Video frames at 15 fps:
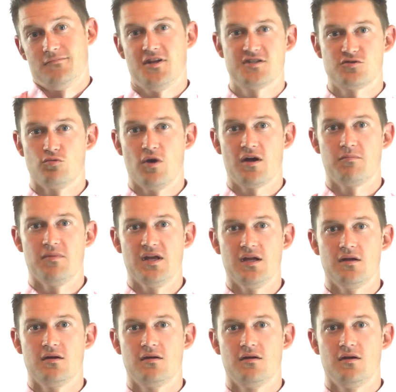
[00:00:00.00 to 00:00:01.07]
it's
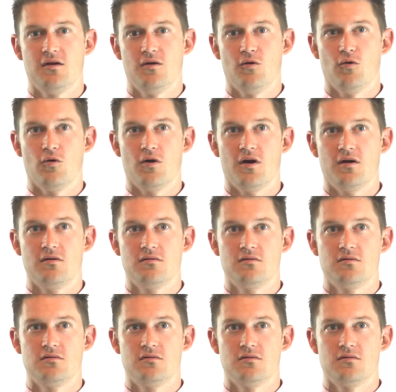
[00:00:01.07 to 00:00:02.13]
rugby, or
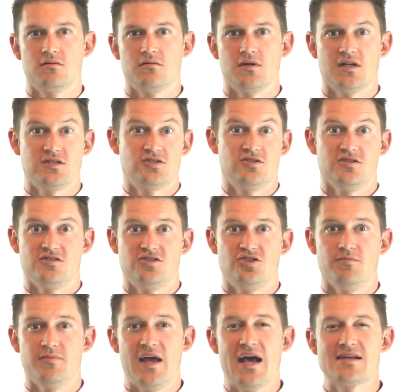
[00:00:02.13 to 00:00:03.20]
that's just
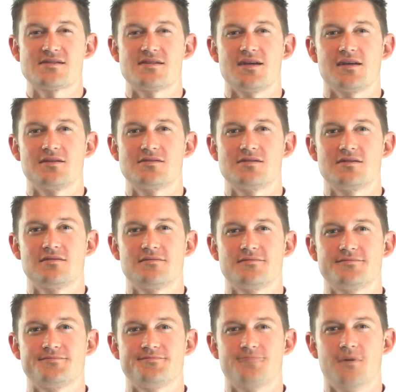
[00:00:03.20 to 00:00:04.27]
gymnastics.
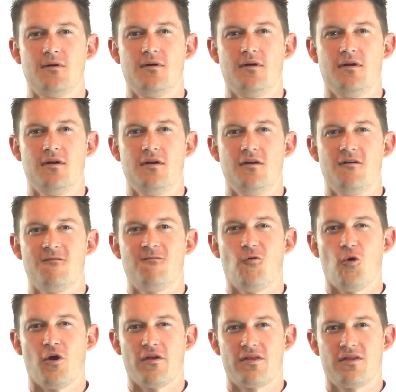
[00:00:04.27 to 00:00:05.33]

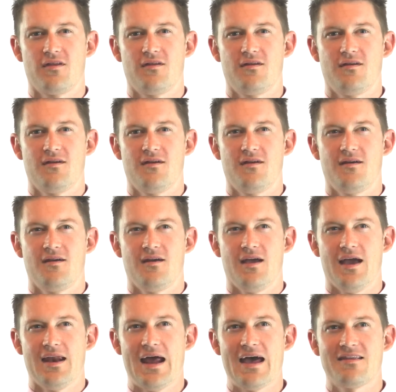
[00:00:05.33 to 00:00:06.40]
Fourth,
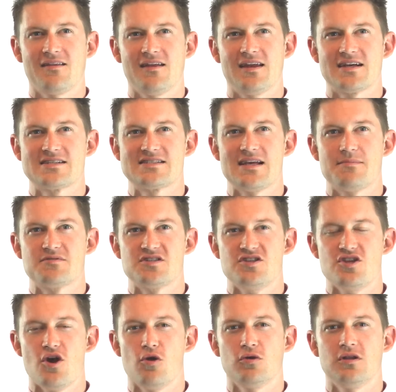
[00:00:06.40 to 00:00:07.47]
an athlete accepts
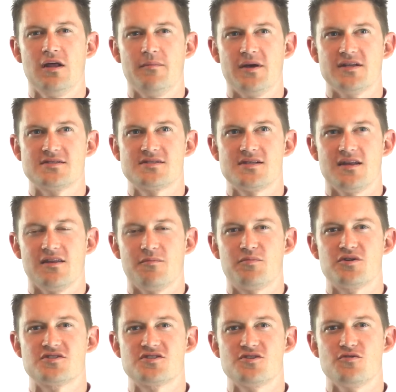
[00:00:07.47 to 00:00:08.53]
no limits in the
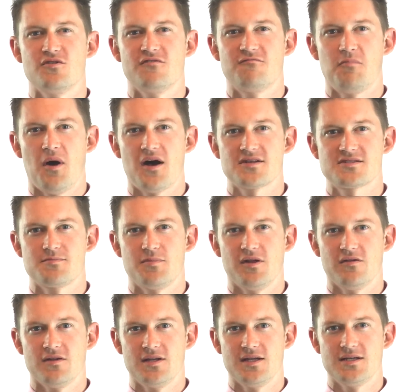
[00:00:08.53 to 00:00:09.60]
pursuit of
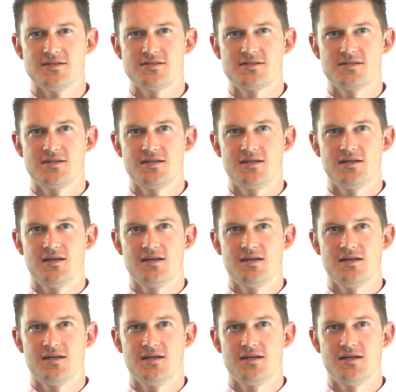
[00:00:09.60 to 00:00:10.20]
possibilities.